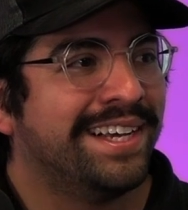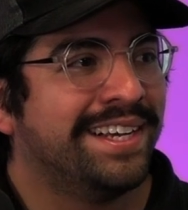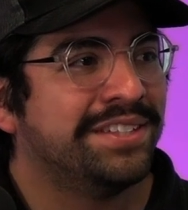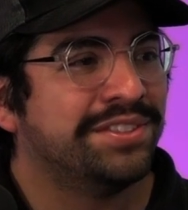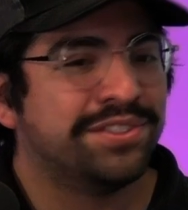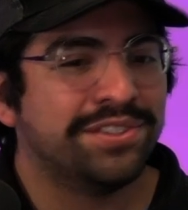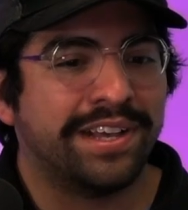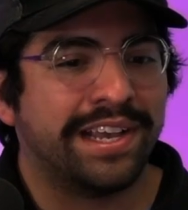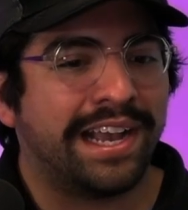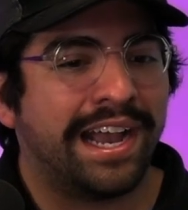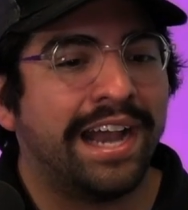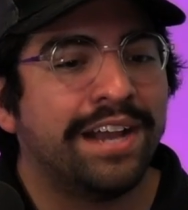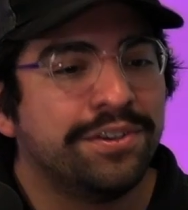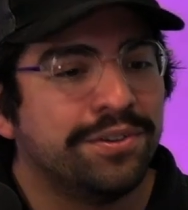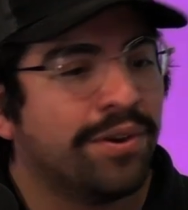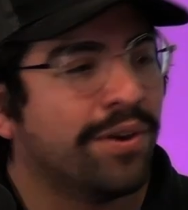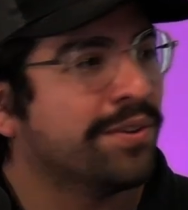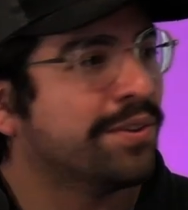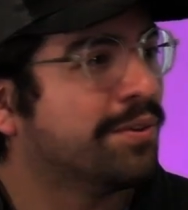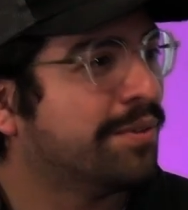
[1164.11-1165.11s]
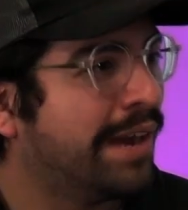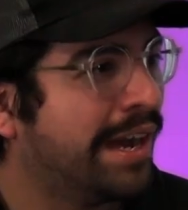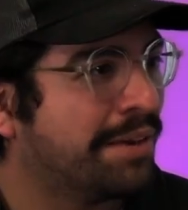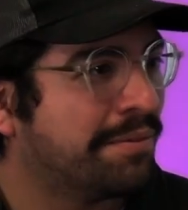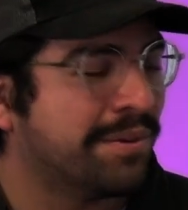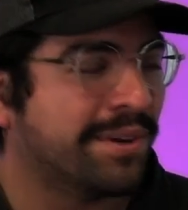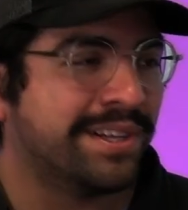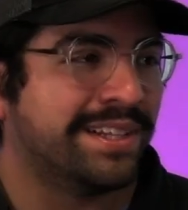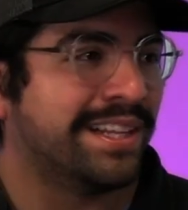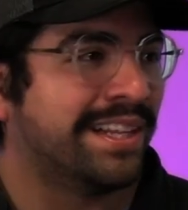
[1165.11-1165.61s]
And so like I do all the
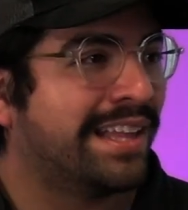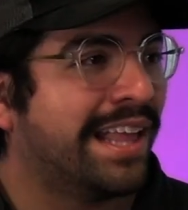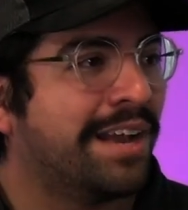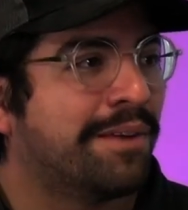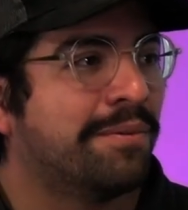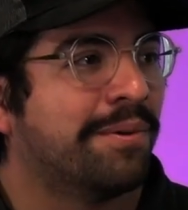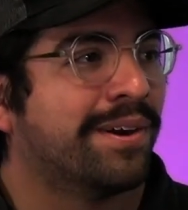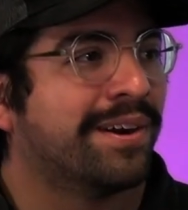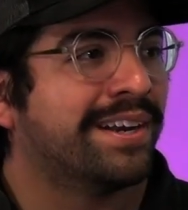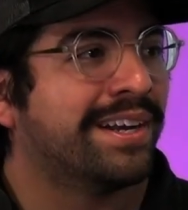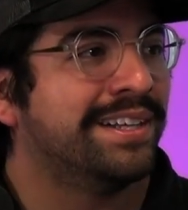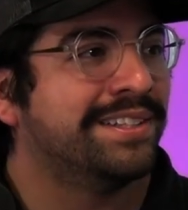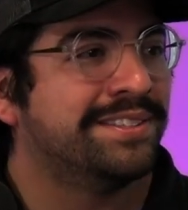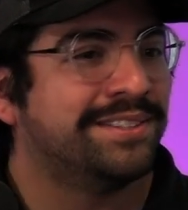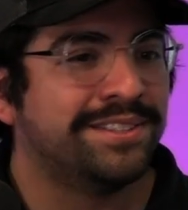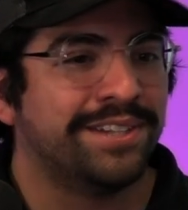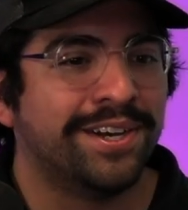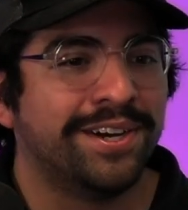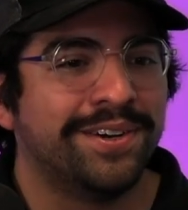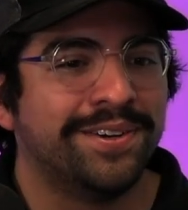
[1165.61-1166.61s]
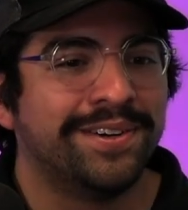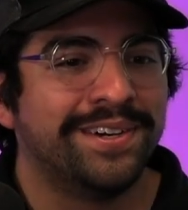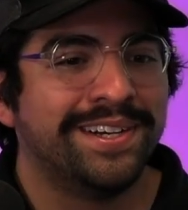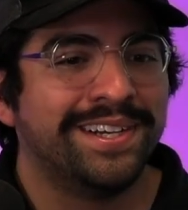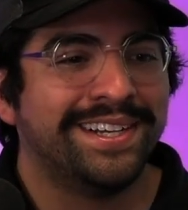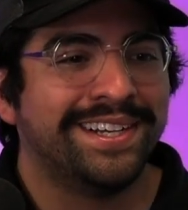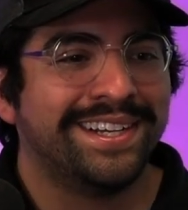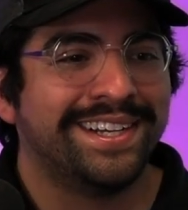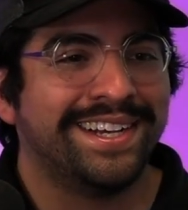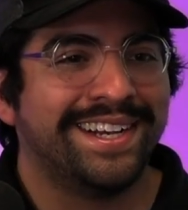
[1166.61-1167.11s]
groundwork and the legwork. And so
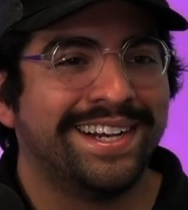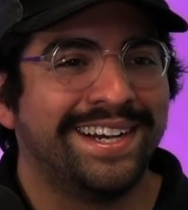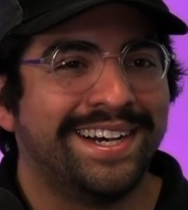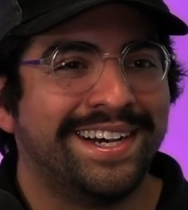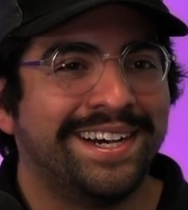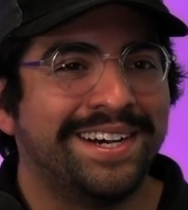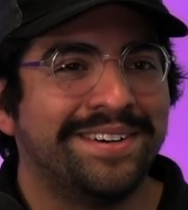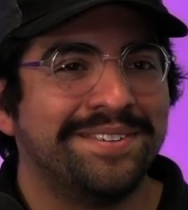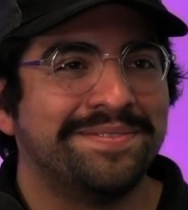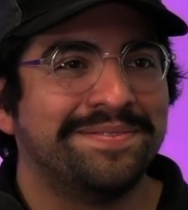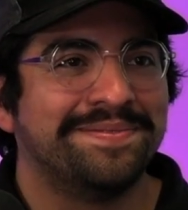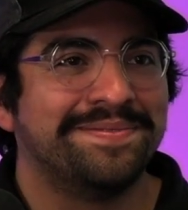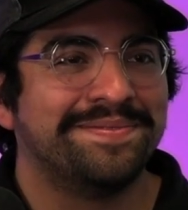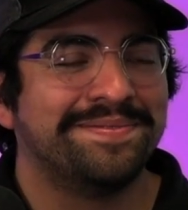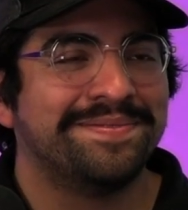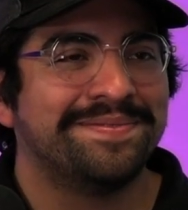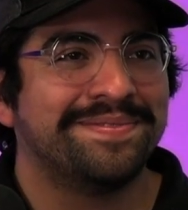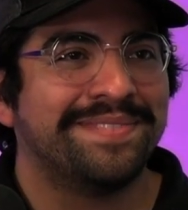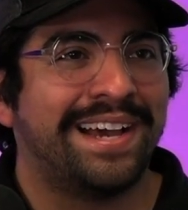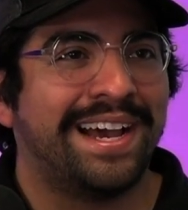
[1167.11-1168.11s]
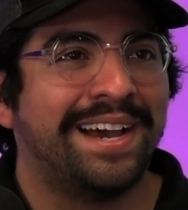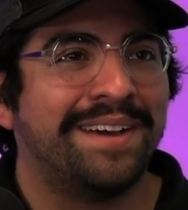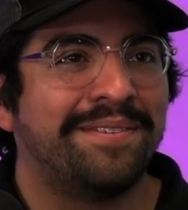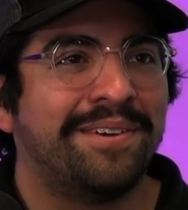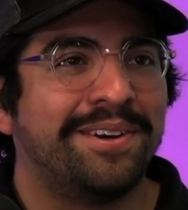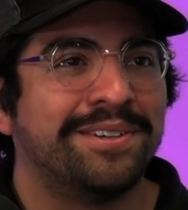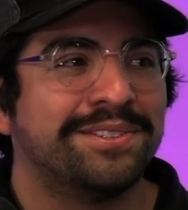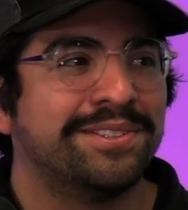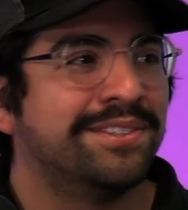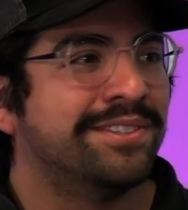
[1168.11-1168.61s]
I'm
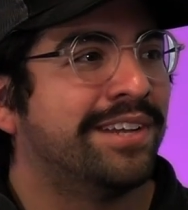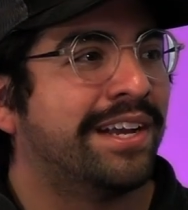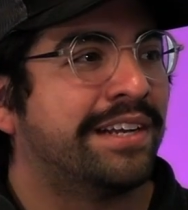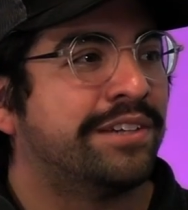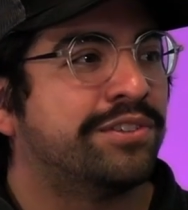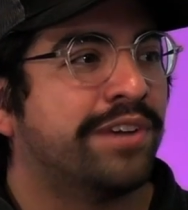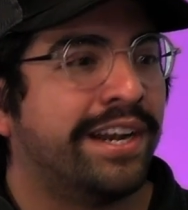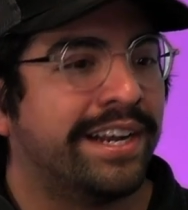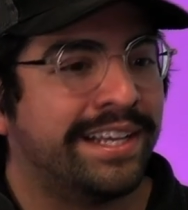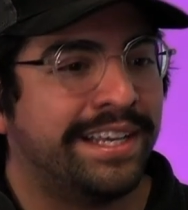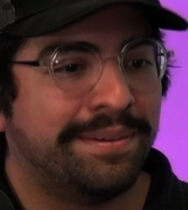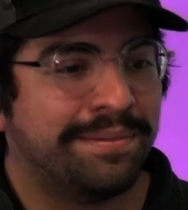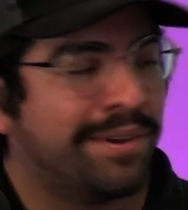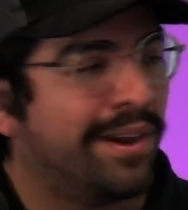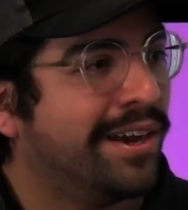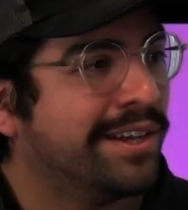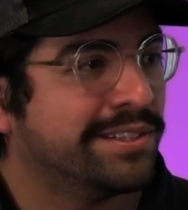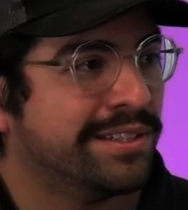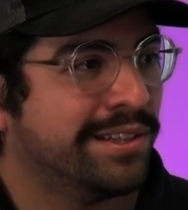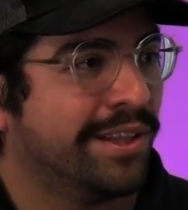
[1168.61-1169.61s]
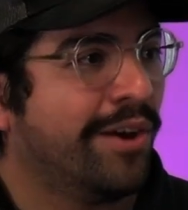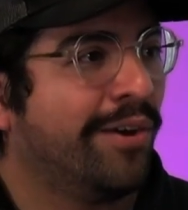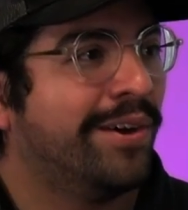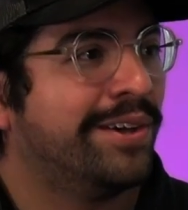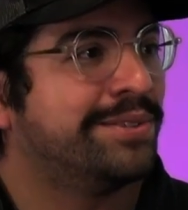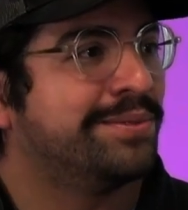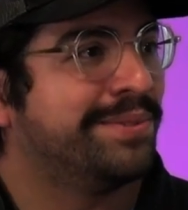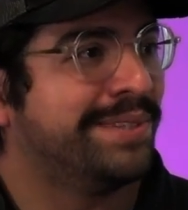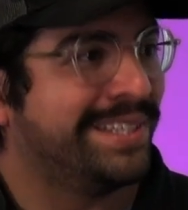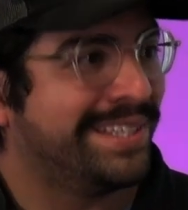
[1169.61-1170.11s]
also like trying to keep costs low
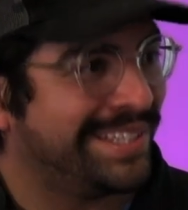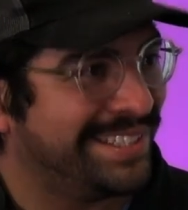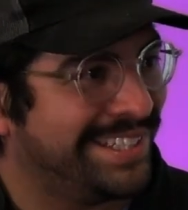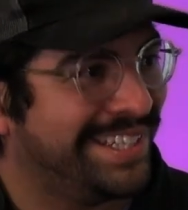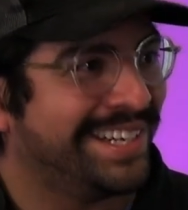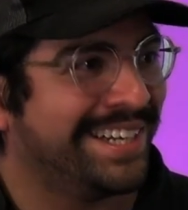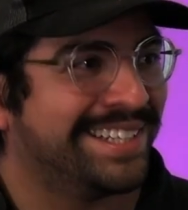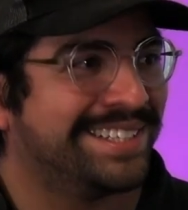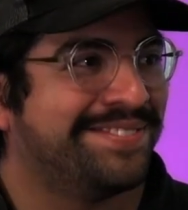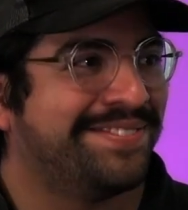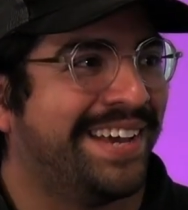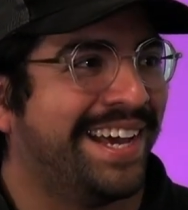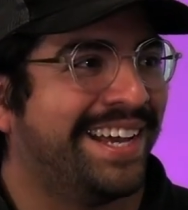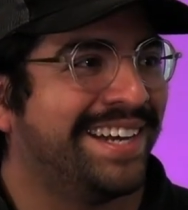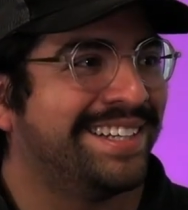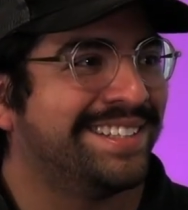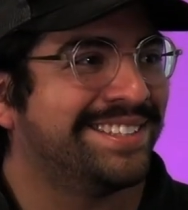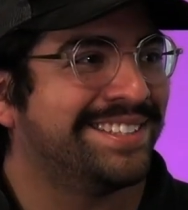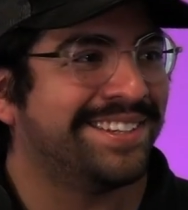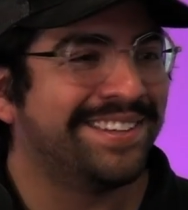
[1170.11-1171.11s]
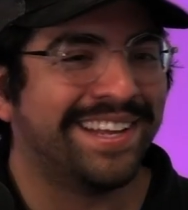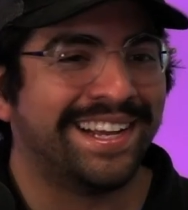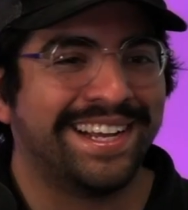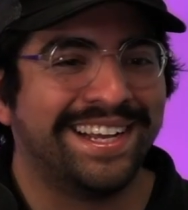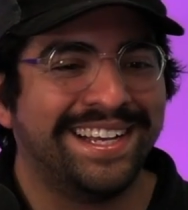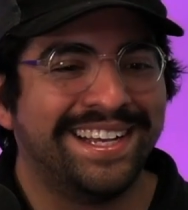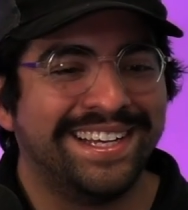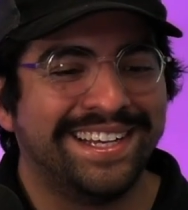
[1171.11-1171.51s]
as we continue to expand. And so like